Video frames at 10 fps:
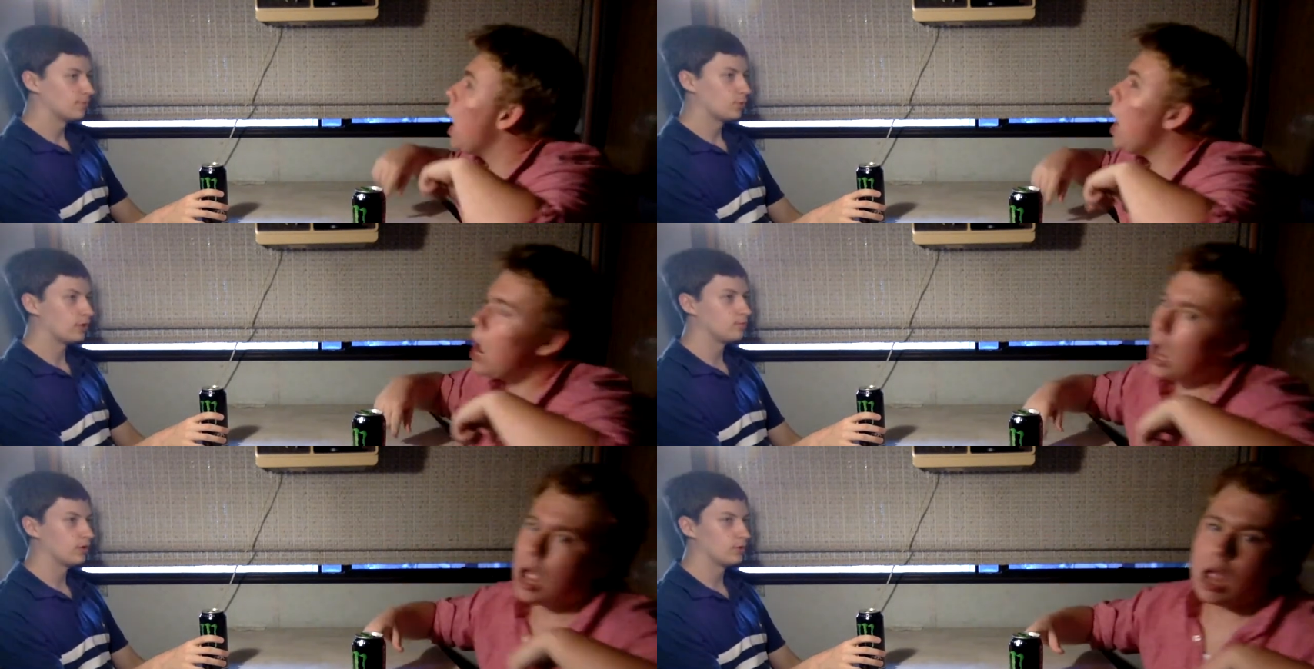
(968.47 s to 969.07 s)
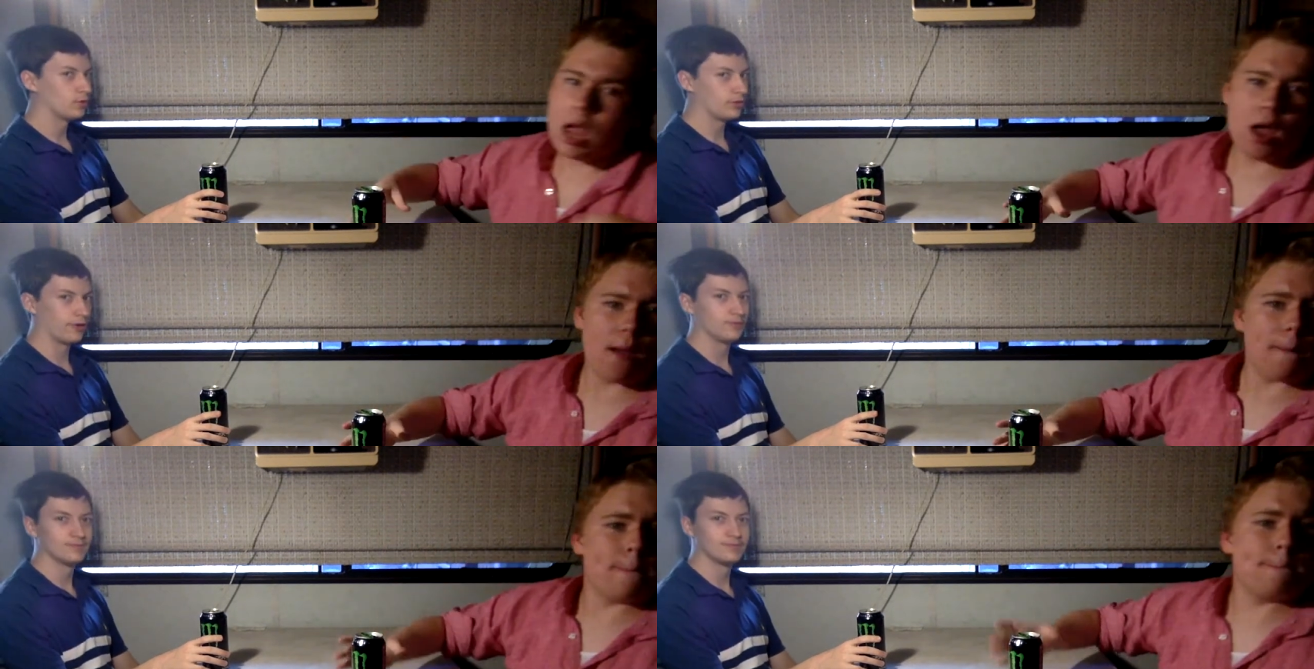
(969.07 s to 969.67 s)
Speaker 1: Okay, I don't really
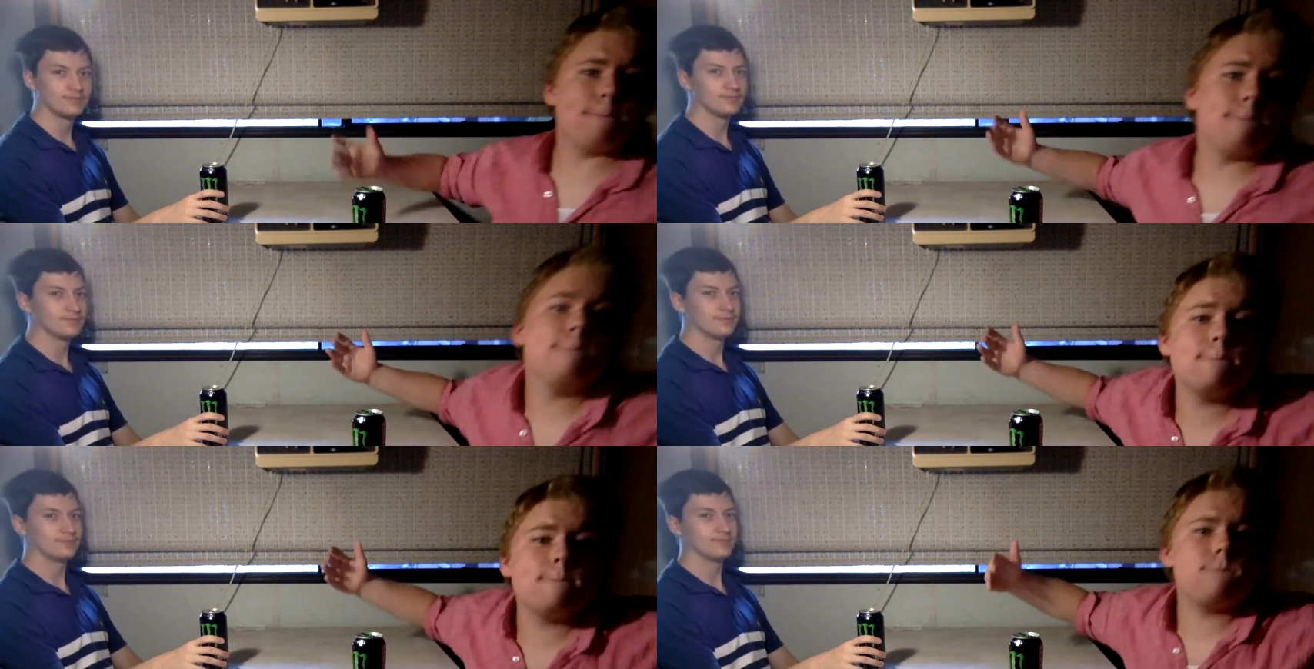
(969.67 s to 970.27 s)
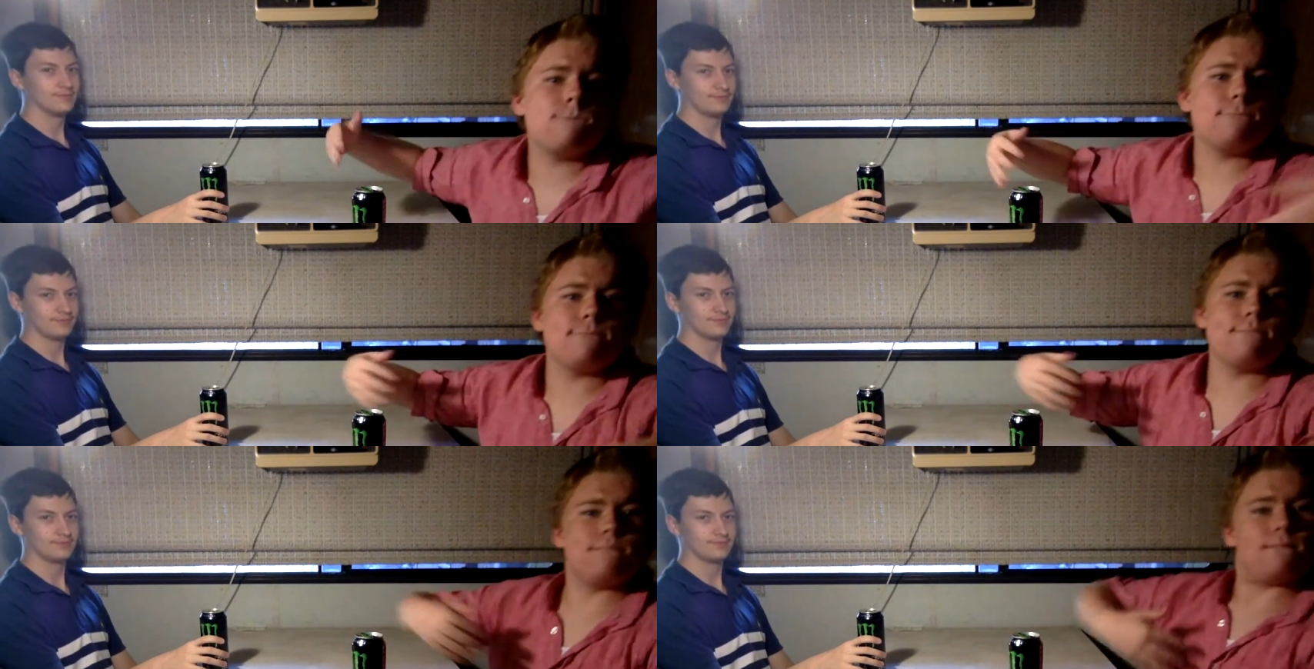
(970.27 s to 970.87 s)
care.
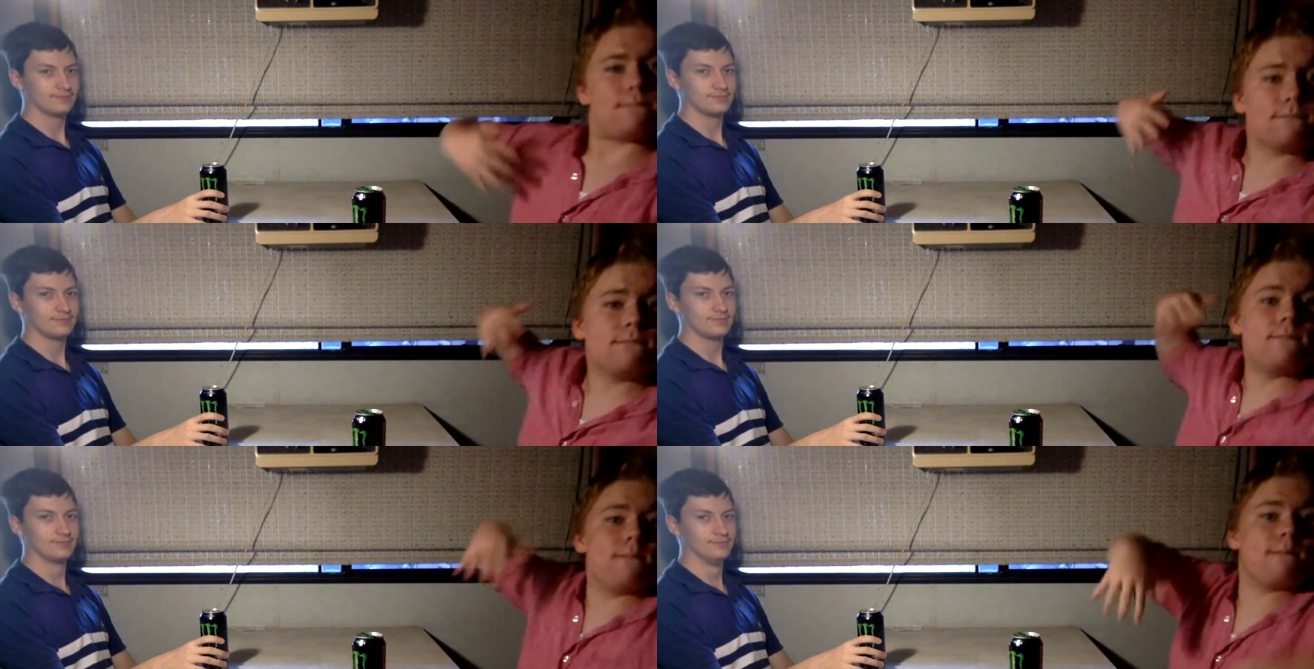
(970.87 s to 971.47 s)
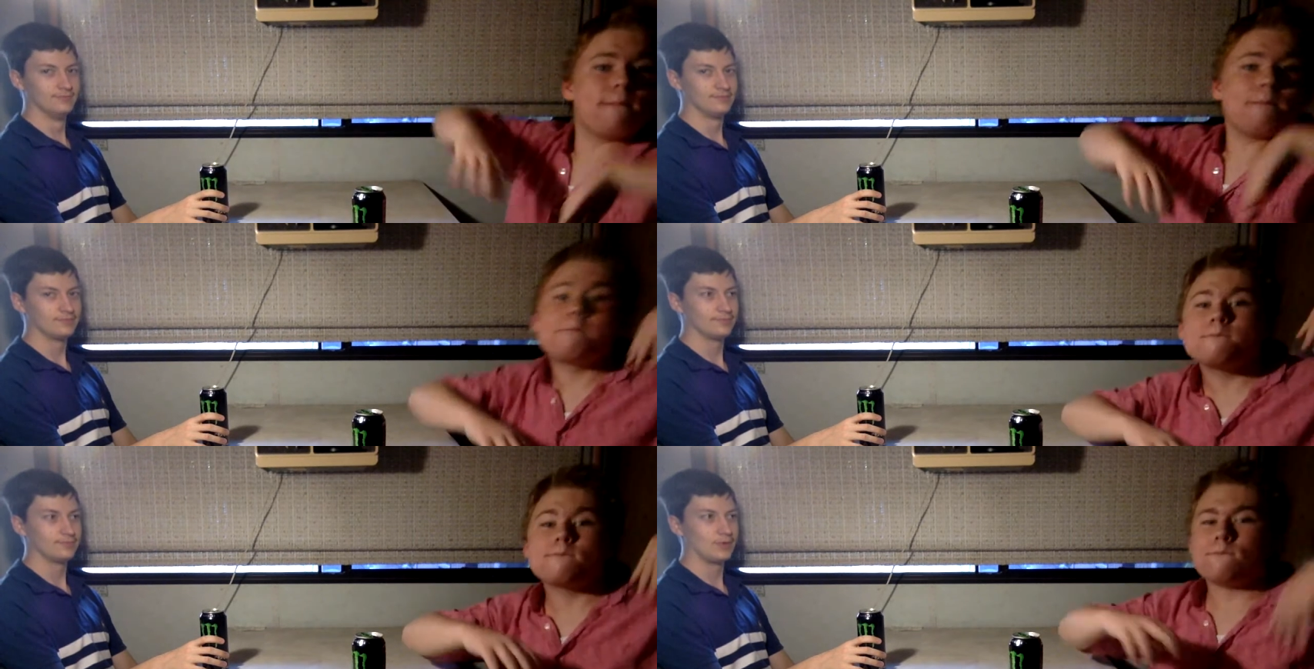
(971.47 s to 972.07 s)
Mm.
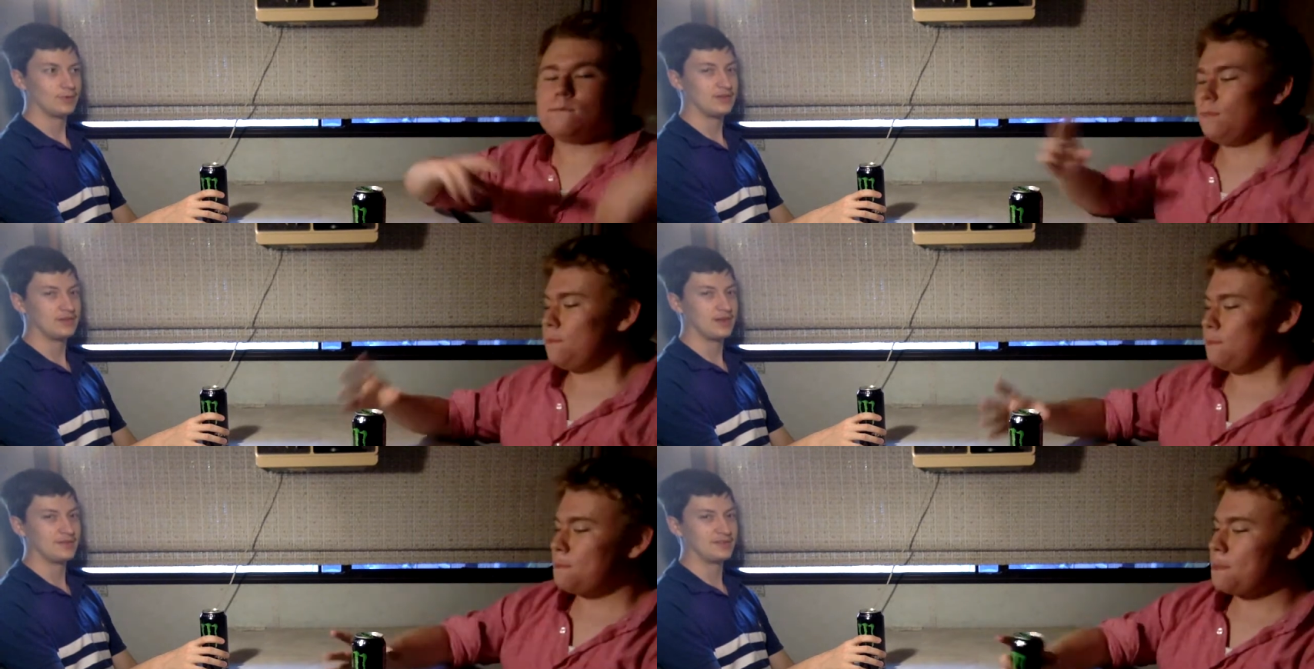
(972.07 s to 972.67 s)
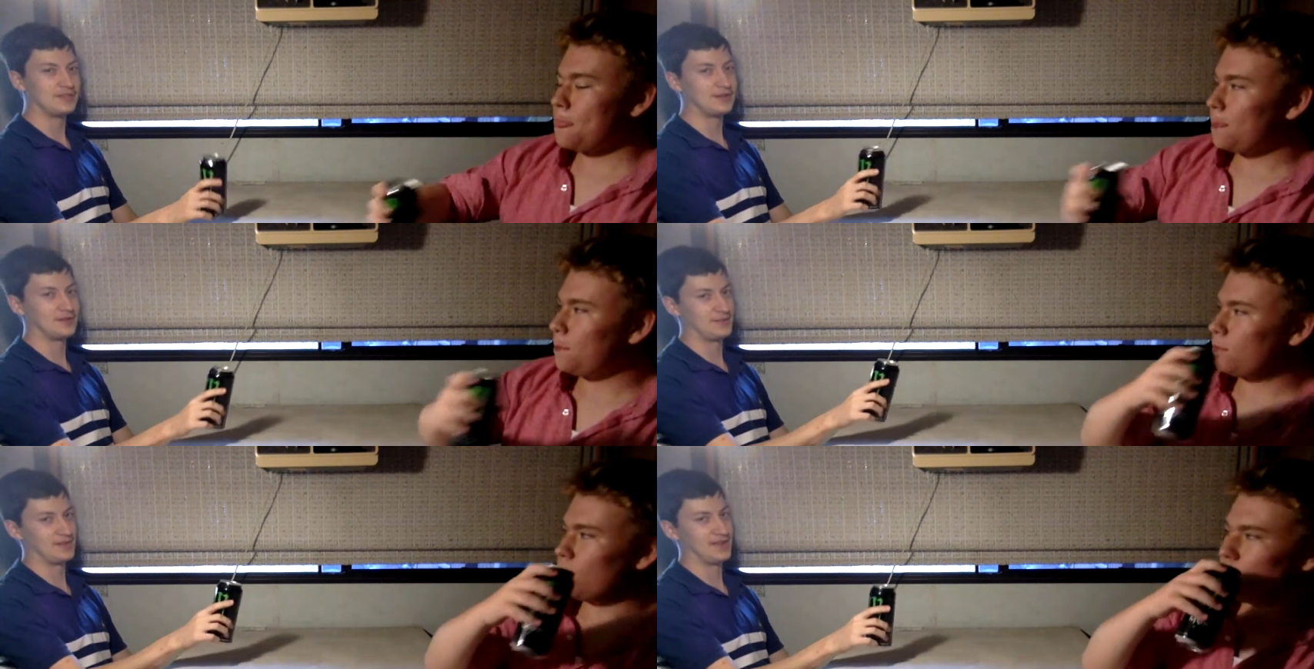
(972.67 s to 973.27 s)
Well, you see how much he
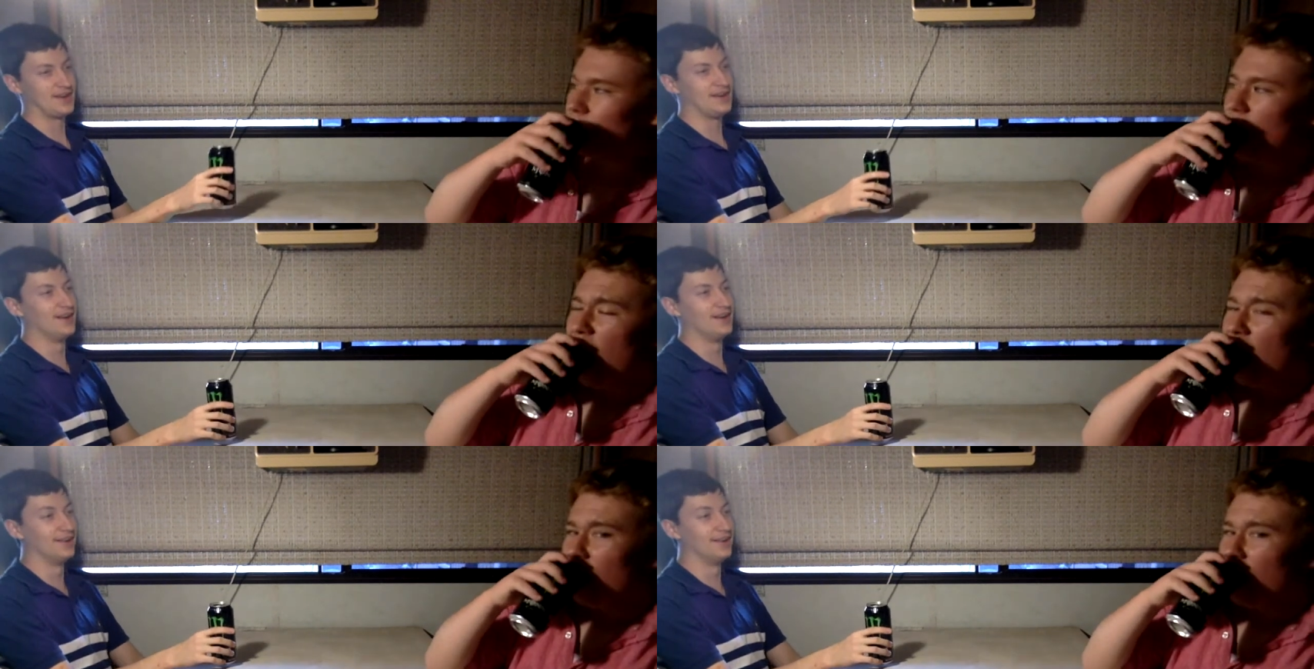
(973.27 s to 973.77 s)
cares about that.